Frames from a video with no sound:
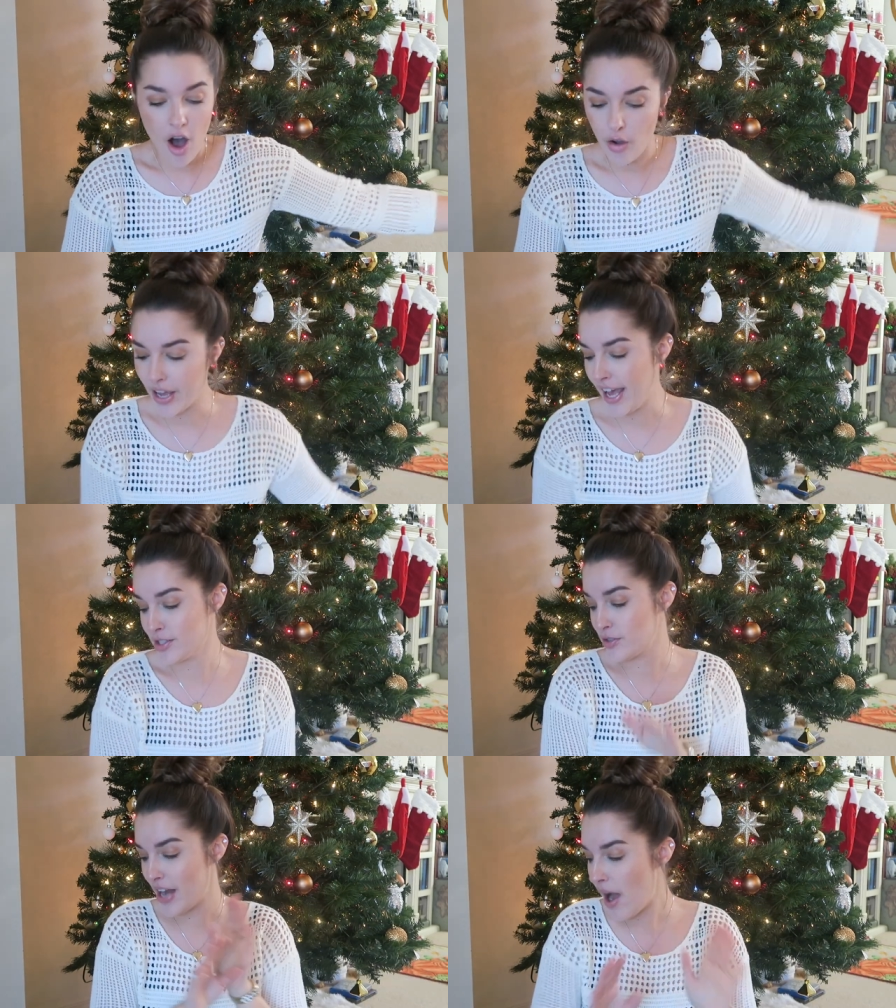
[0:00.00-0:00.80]

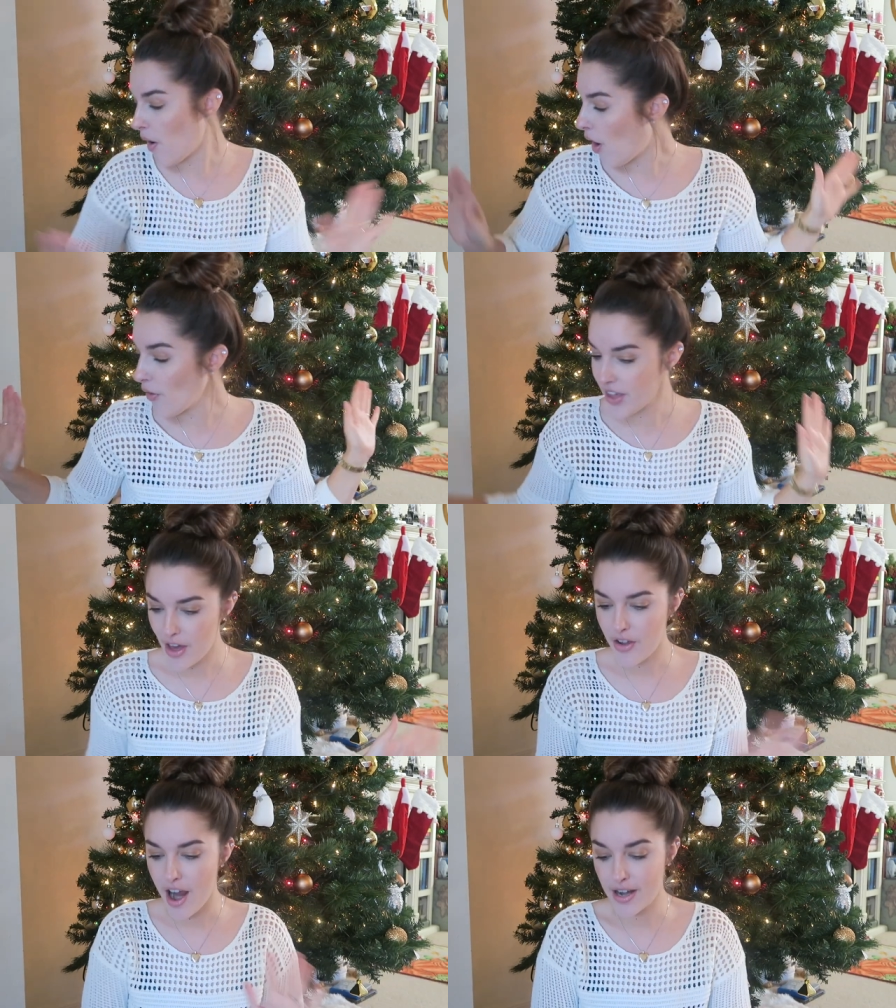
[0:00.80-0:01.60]
Okay, so now all the
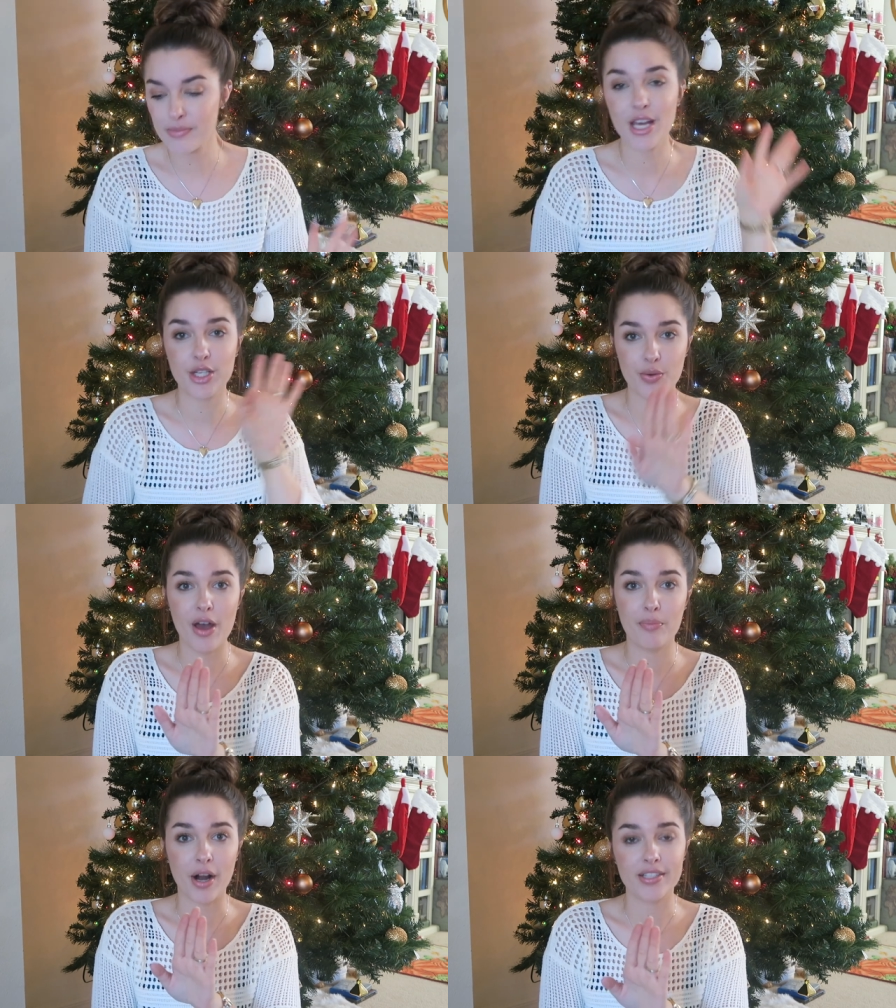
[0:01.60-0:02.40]
other items, I do
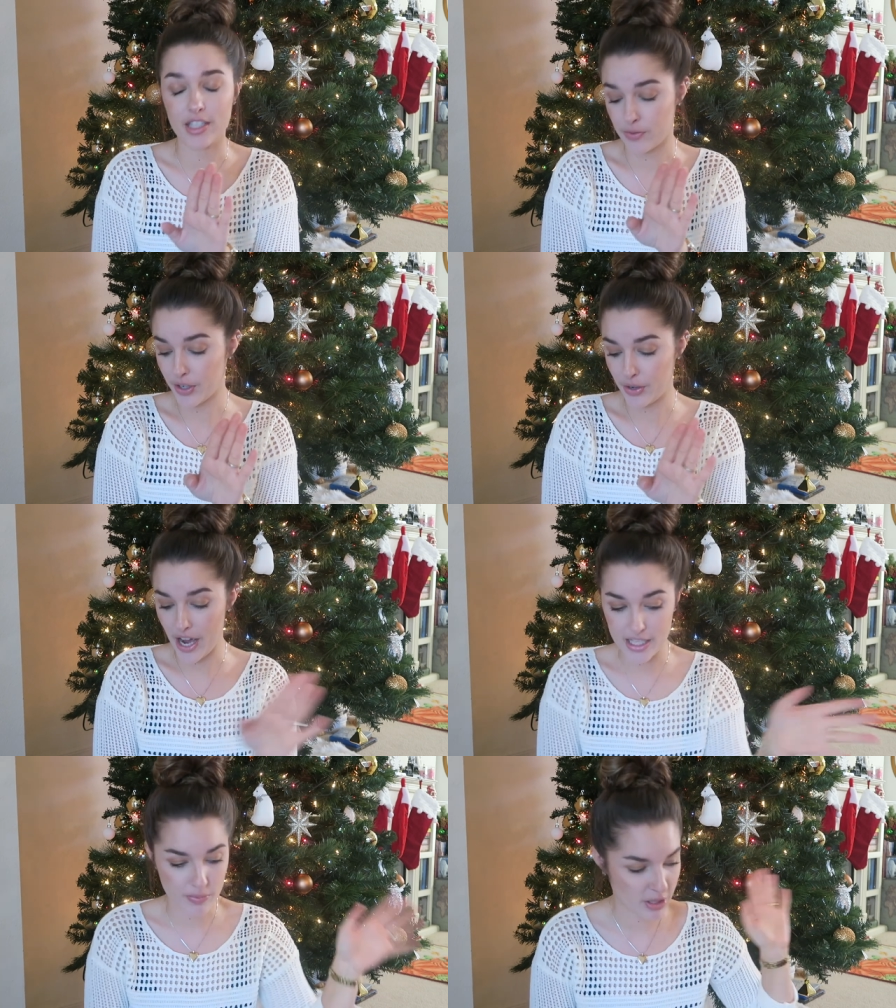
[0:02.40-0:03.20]
have prices for you
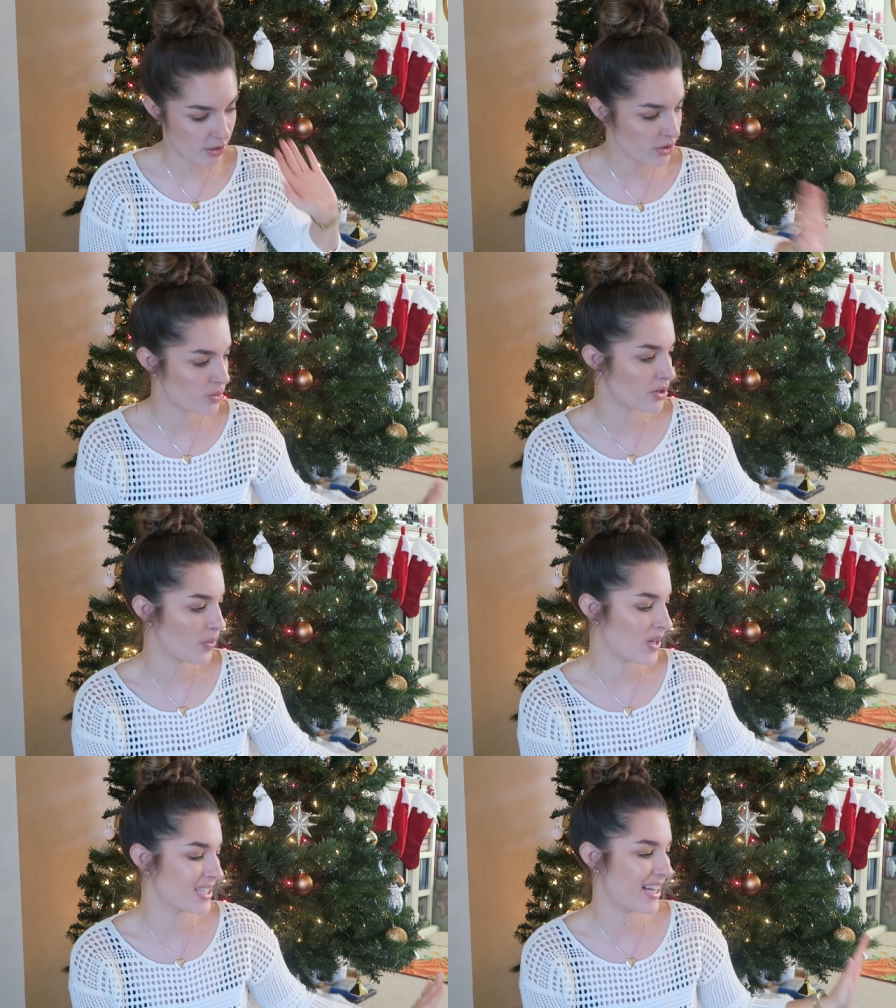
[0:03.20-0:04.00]
guys, but those were
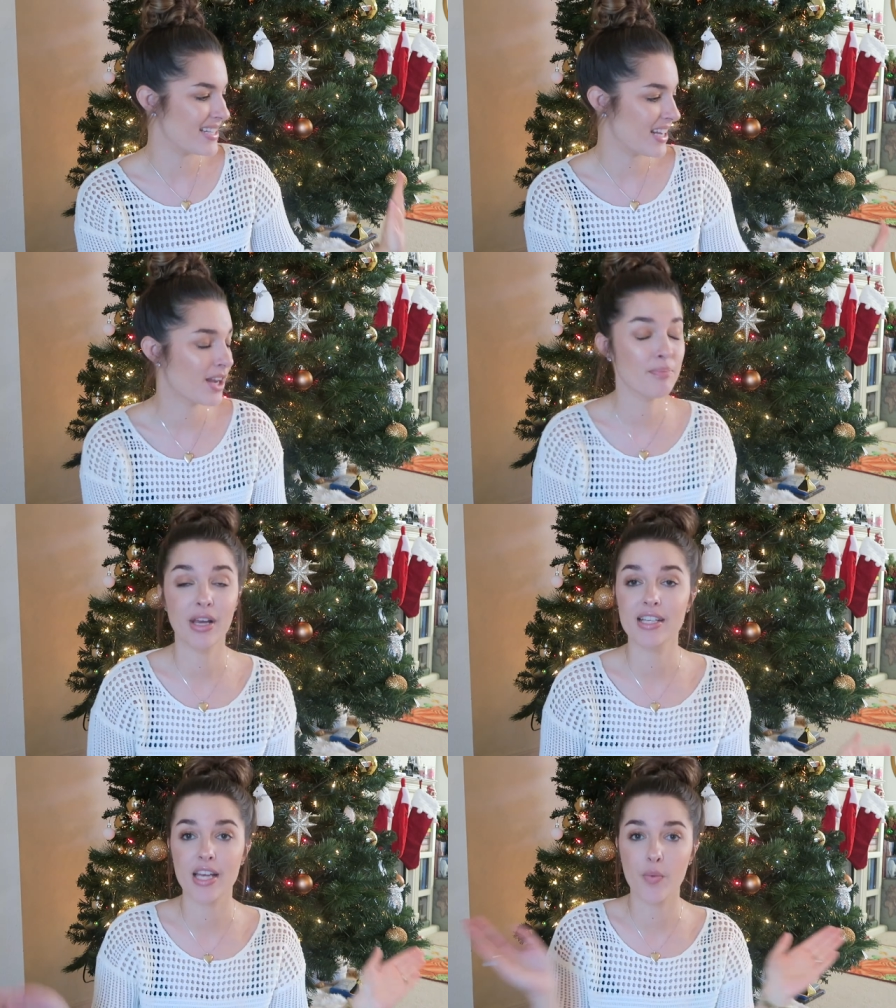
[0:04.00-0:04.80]
the ones that I didn't
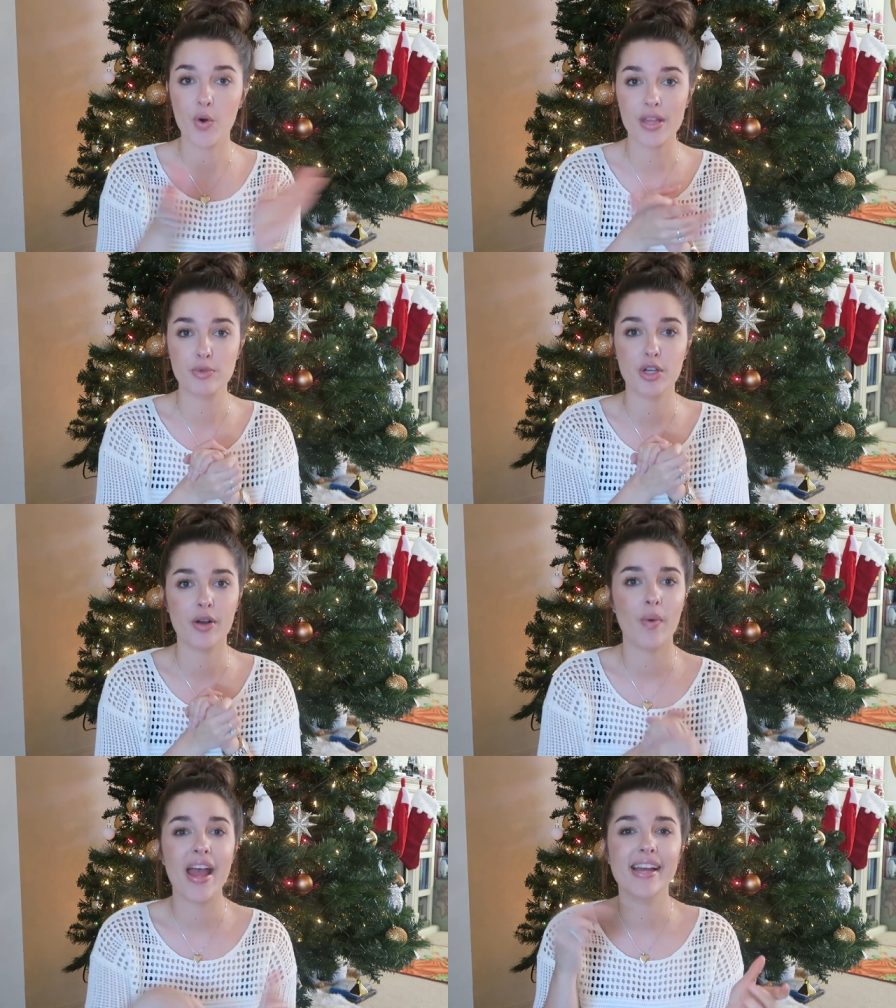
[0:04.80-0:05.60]
because I wore them
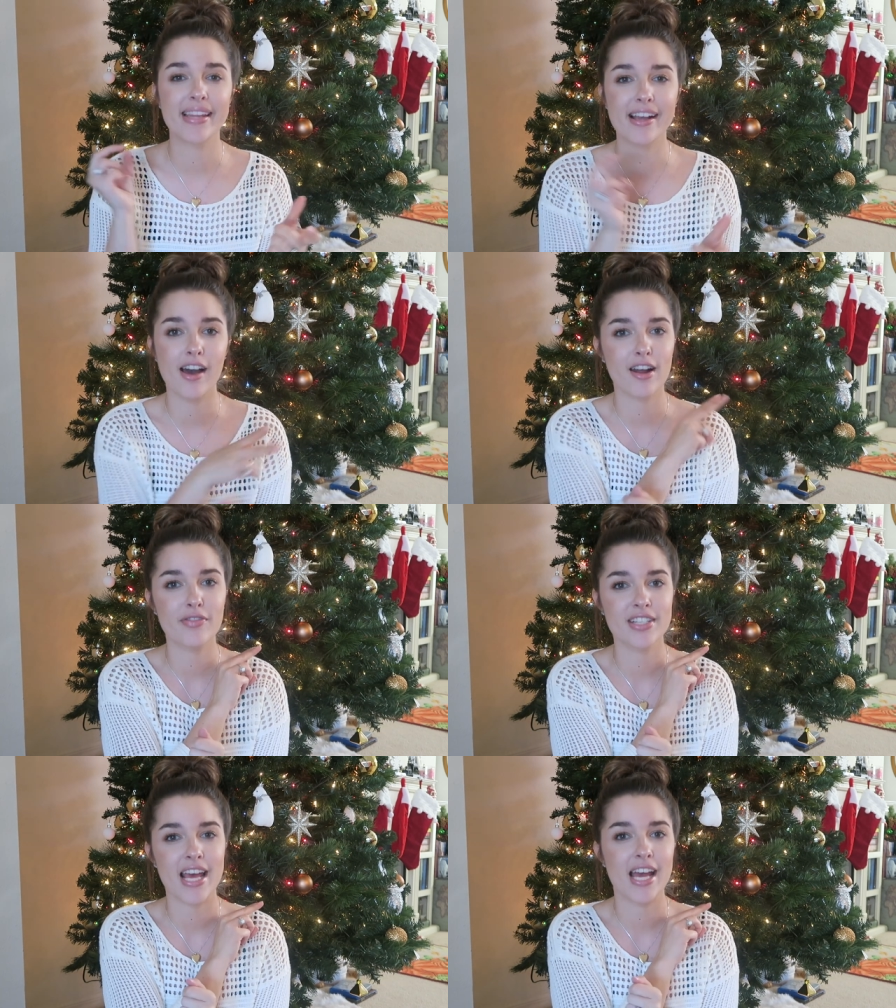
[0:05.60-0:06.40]
straight away and they cut
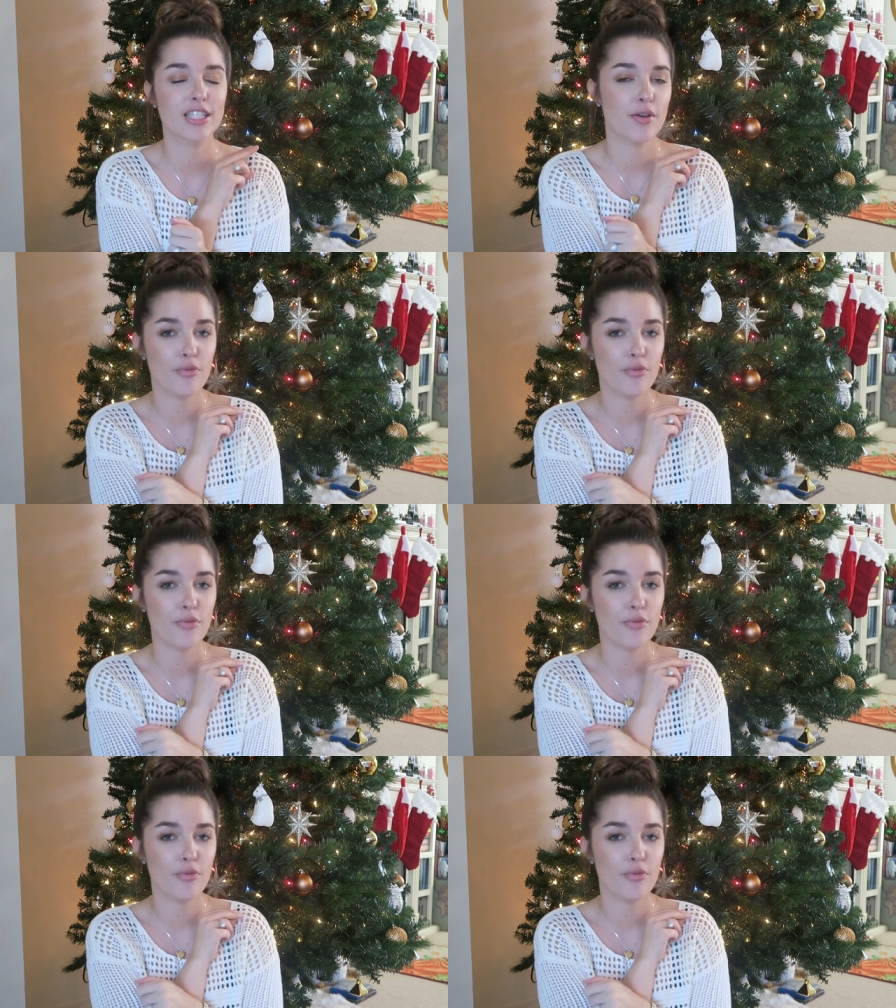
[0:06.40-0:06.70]
off the tags